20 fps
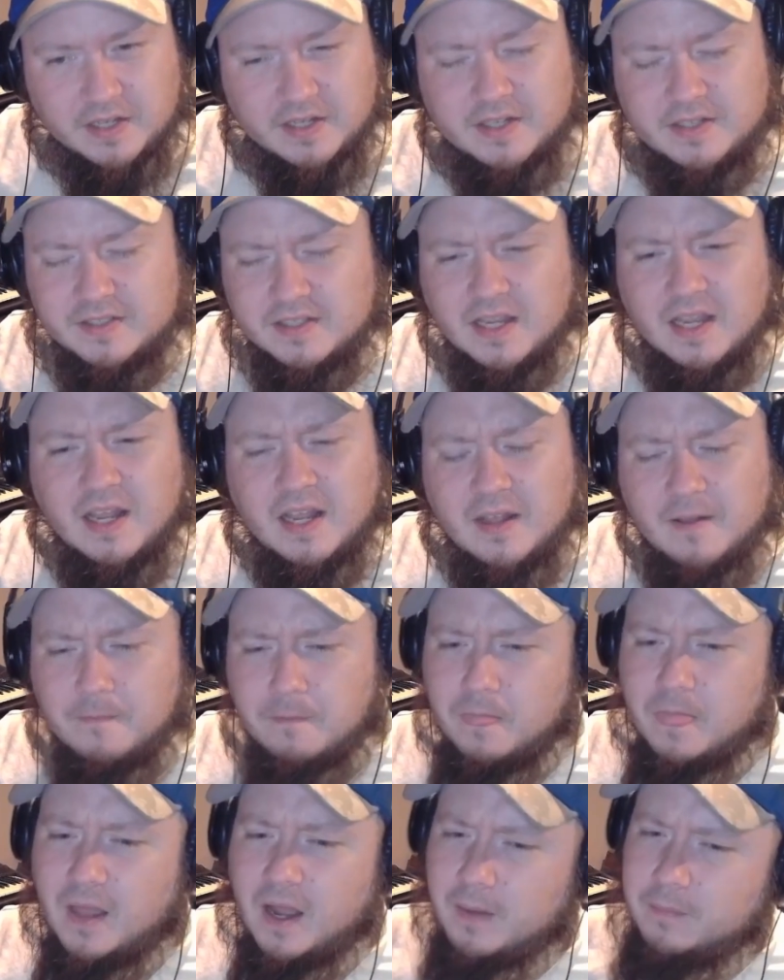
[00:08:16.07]
Because
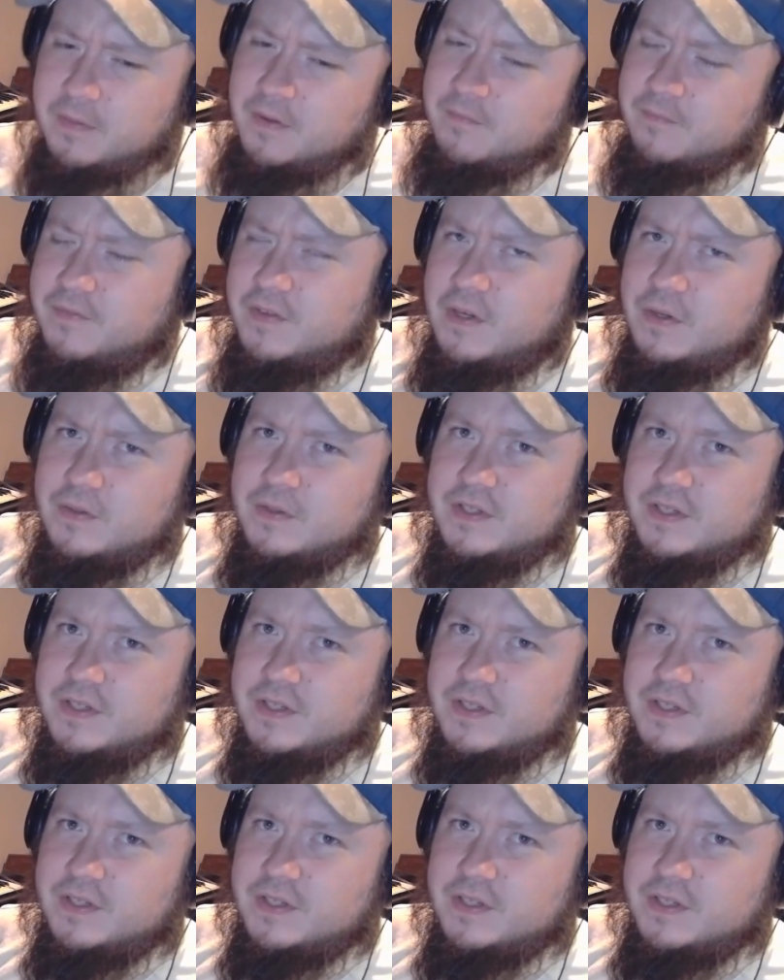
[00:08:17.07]
I'm confused,